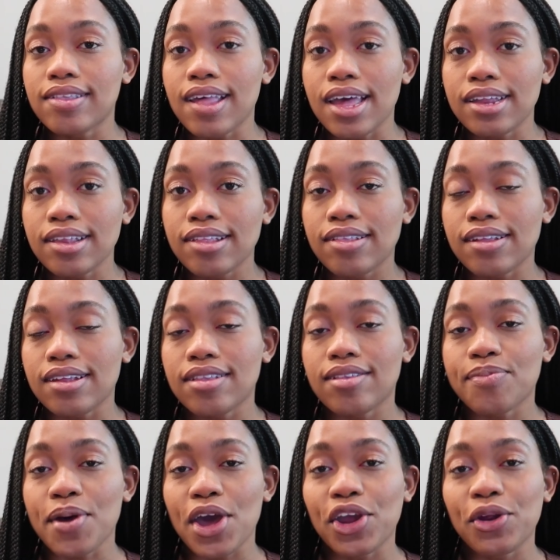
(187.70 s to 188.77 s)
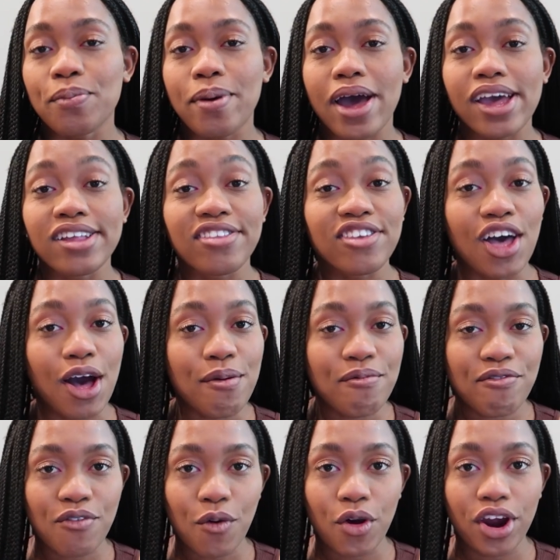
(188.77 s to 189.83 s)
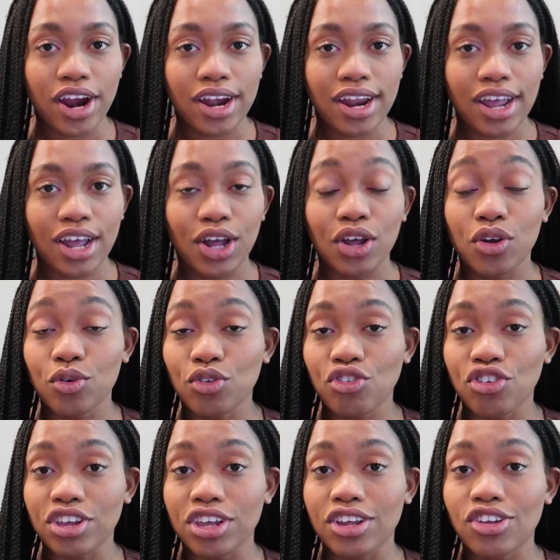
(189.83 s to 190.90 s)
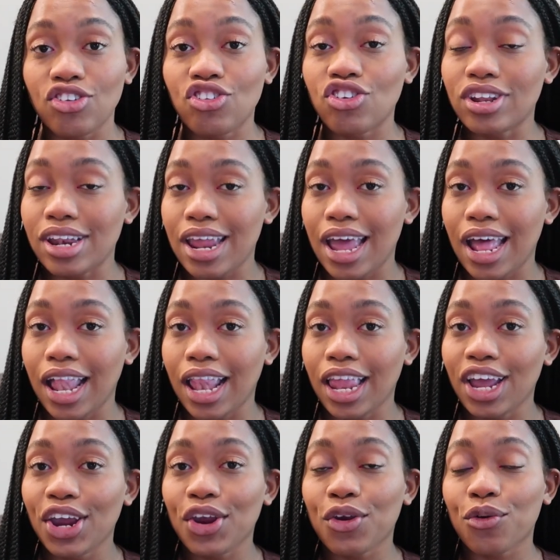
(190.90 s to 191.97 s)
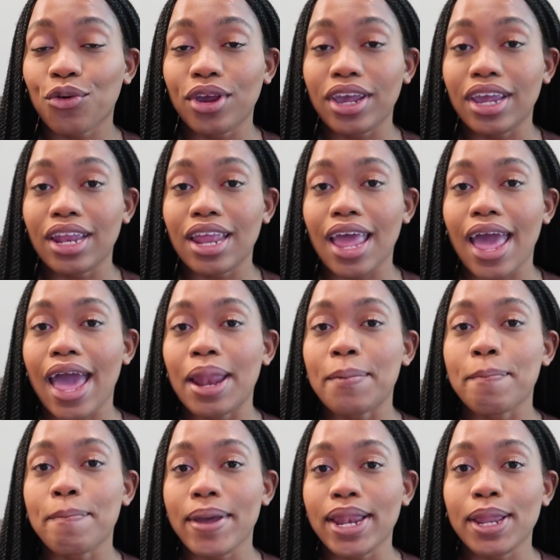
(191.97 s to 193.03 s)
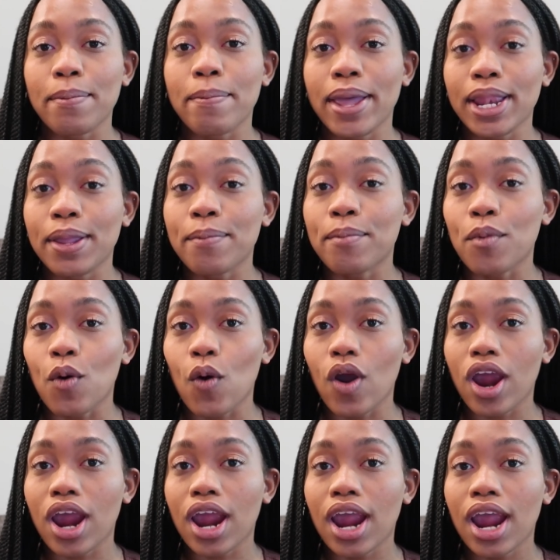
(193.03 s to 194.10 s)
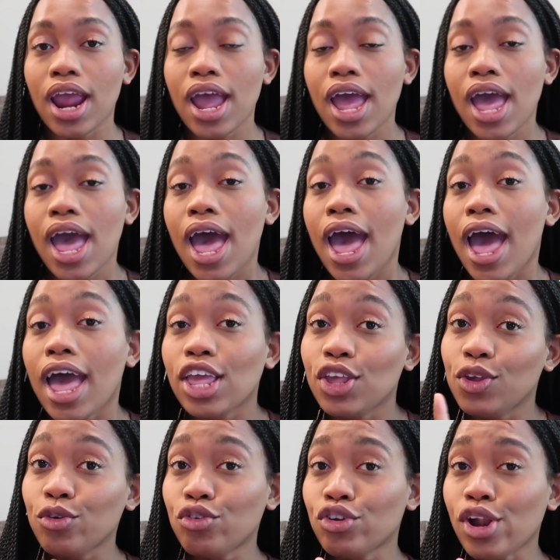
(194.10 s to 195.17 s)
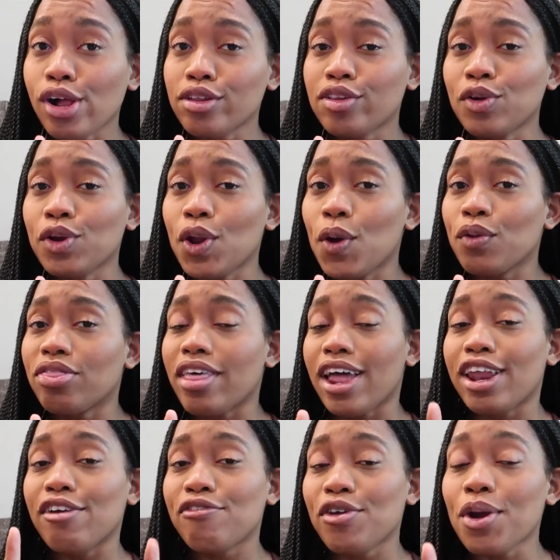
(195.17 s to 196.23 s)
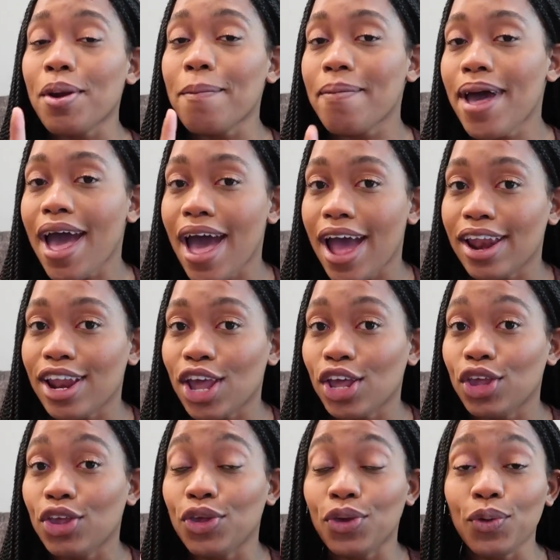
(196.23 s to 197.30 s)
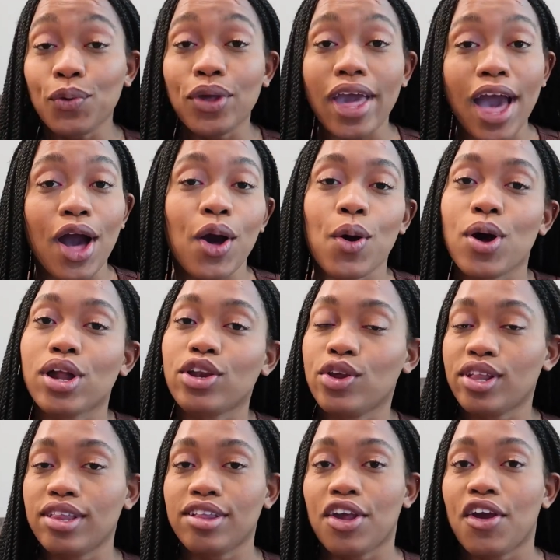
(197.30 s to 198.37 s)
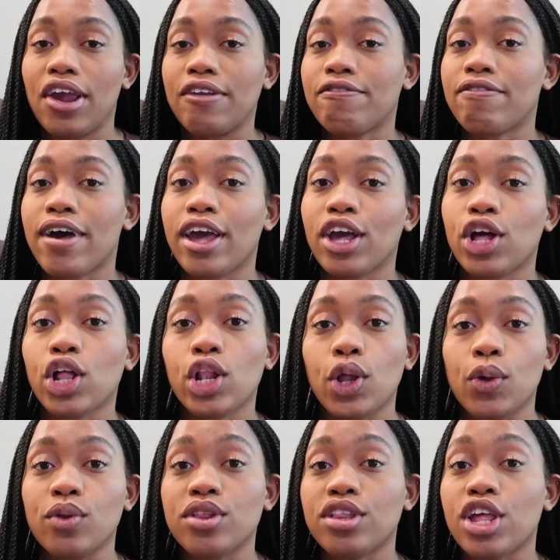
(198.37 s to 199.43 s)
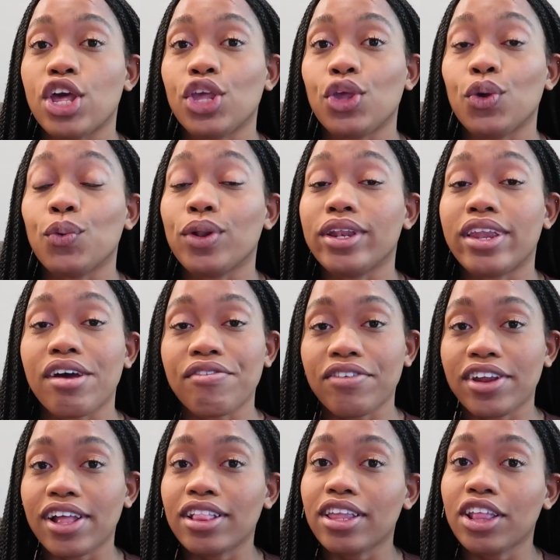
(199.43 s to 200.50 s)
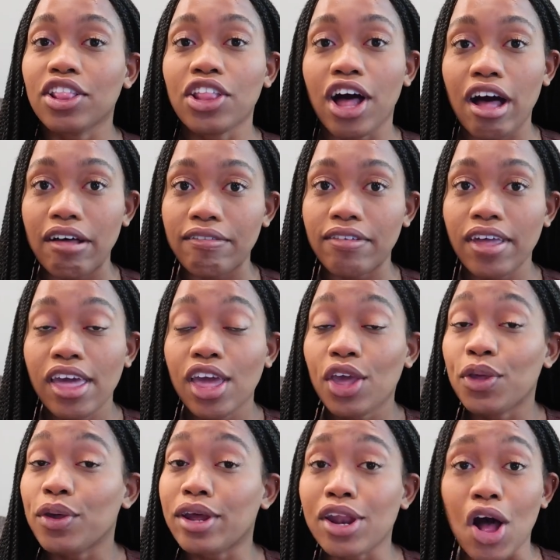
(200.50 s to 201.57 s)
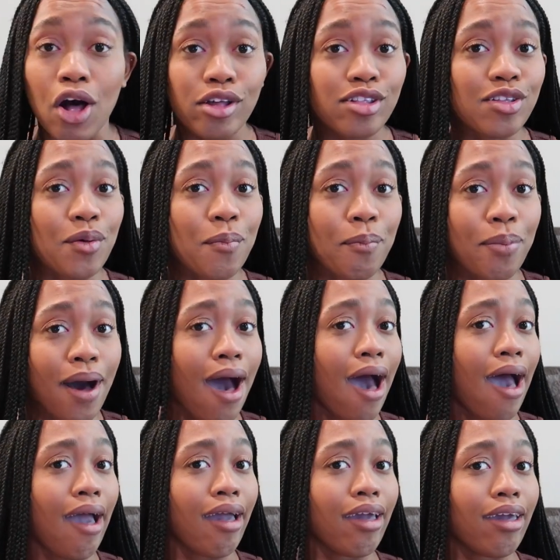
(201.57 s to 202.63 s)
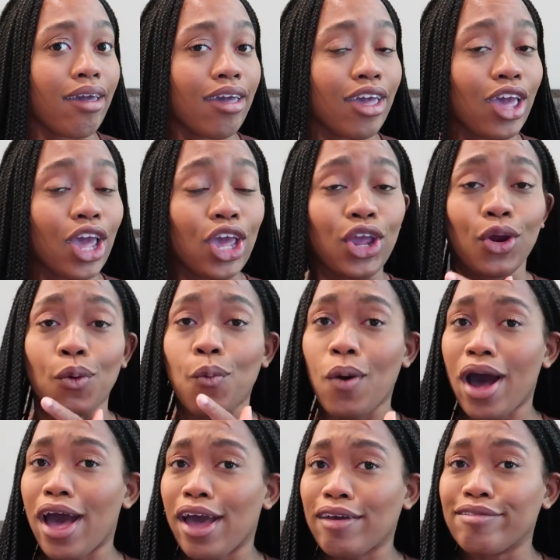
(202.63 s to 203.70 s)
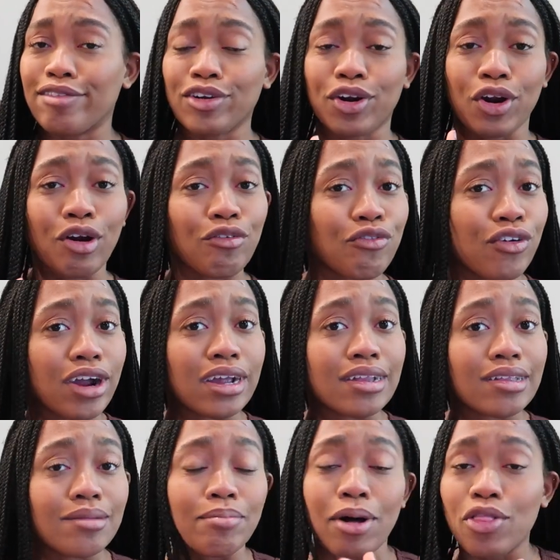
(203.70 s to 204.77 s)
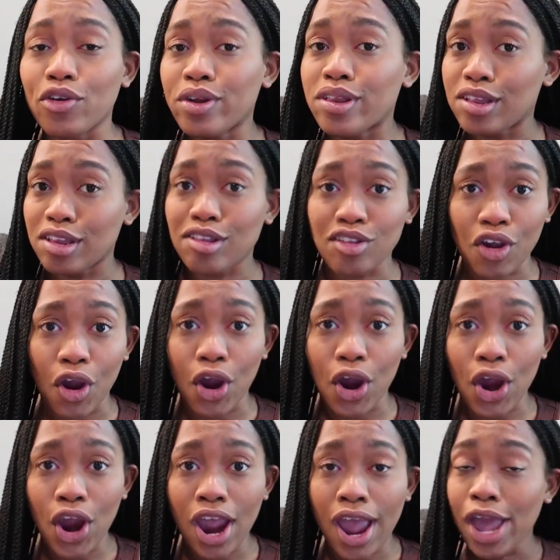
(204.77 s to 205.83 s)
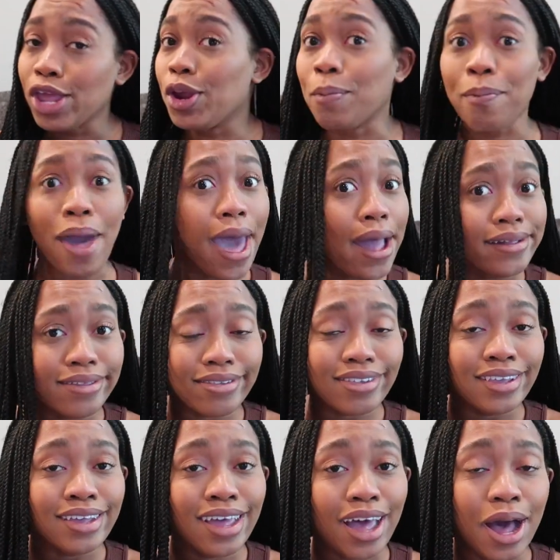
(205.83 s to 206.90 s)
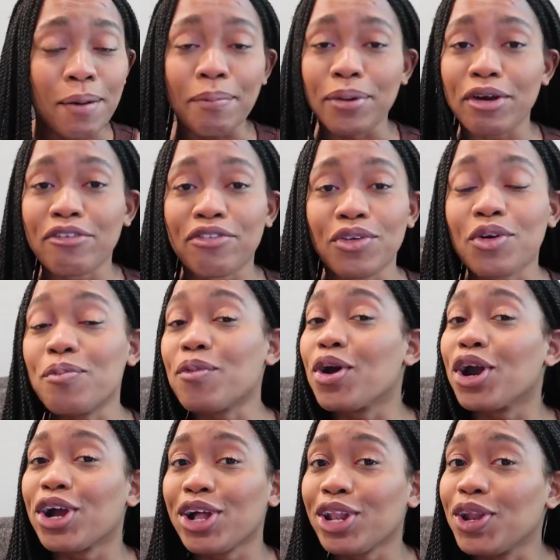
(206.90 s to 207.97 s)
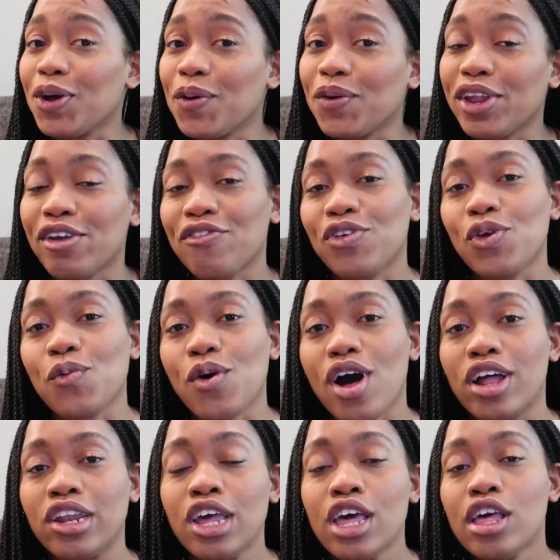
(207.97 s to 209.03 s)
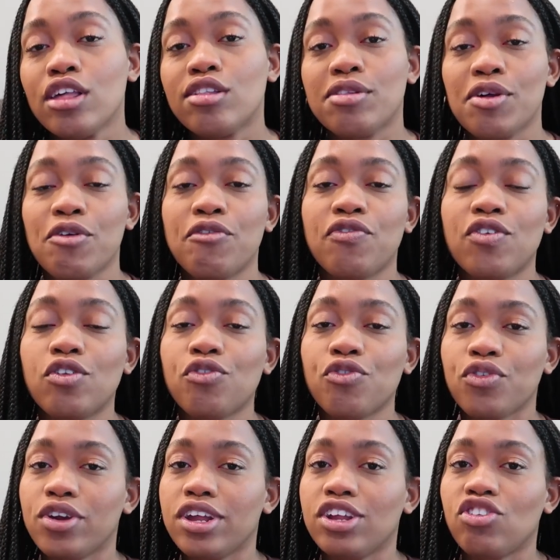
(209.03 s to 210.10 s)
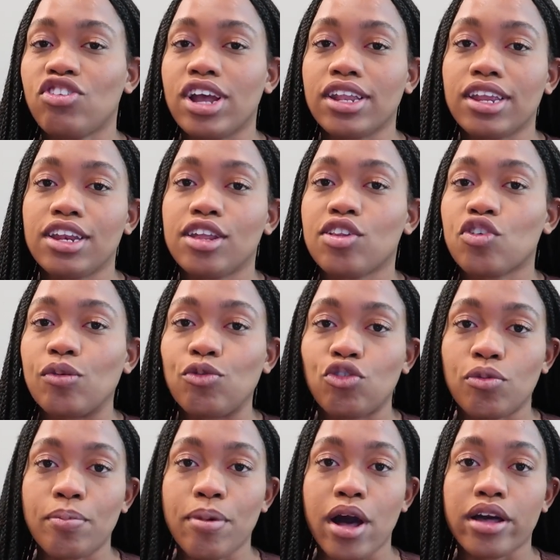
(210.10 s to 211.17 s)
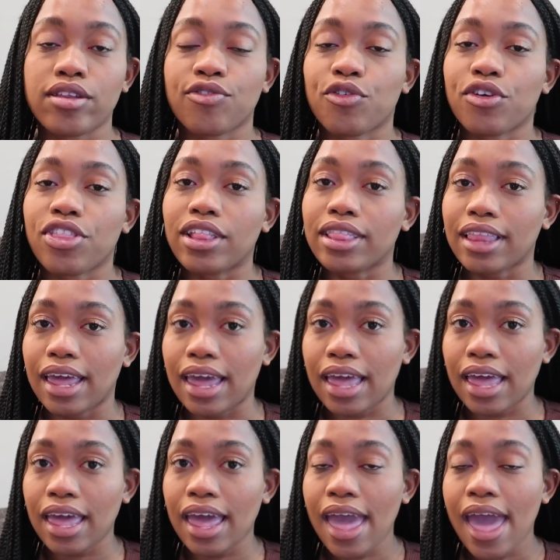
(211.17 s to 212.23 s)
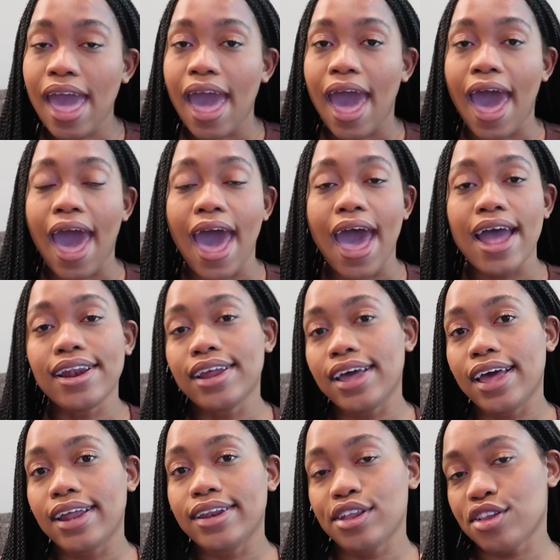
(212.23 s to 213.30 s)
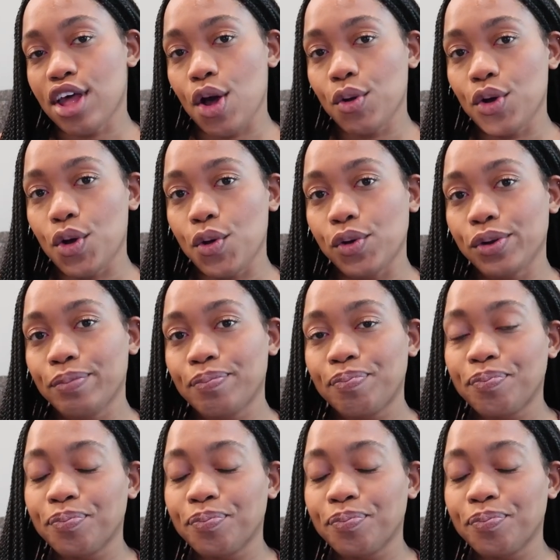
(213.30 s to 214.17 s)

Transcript: scents inspired by Tom Ford, Gucci, Chanel, Creed, and many, many more. You should also note that if you're a man, you can go on Dossier and find colognes that you will definitely love. You can also buy your wives, your girlfriends, mother, sister, your pet, a perfume or a cologne if you want. So feel free to check the description box for the link and a discount code.